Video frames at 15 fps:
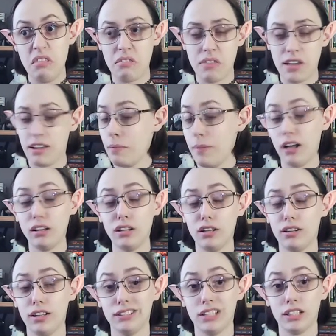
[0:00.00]
Think about the
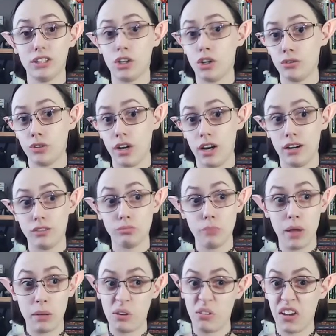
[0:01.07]
things that you're afraid of.
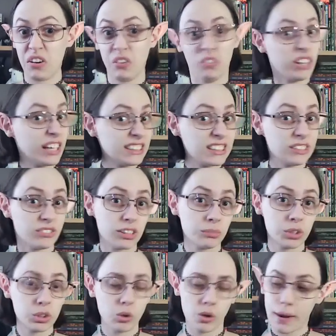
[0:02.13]
Maybe write a list of some
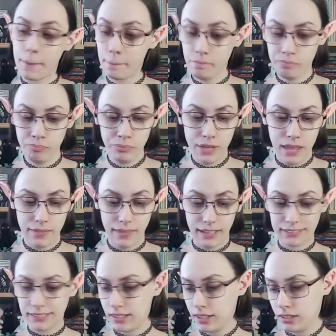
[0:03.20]
sort. That
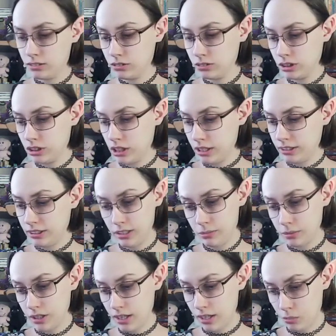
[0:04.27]
sounds, it seems
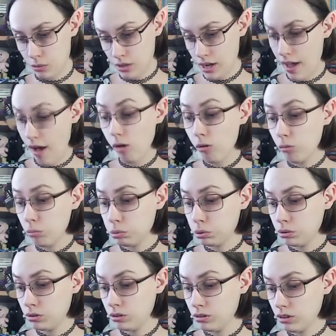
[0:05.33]
like it would help
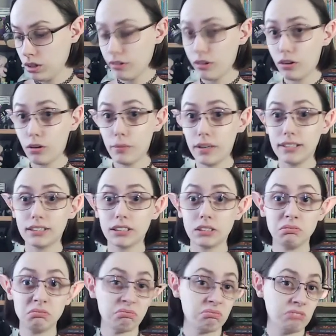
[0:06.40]
a little
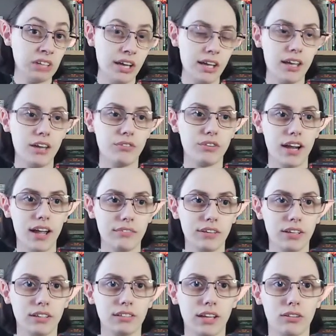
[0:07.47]
bit. if you're
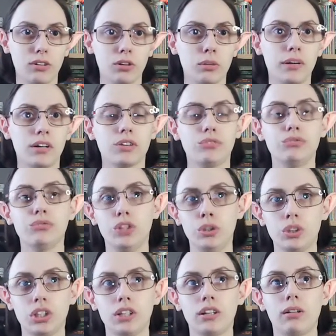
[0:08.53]
having like a little bit of
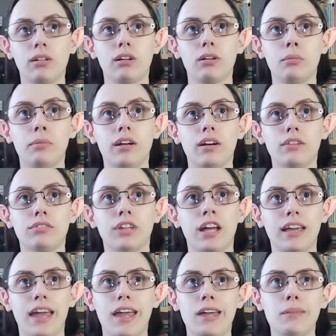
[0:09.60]
confusion, a little bit of
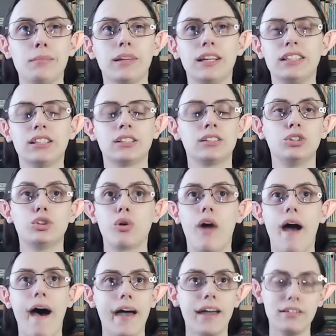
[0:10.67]
like aimless
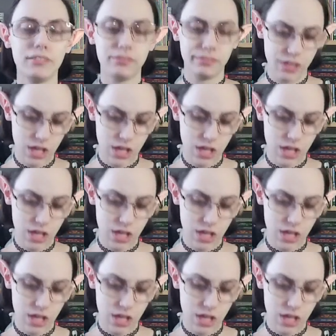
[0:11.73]
drive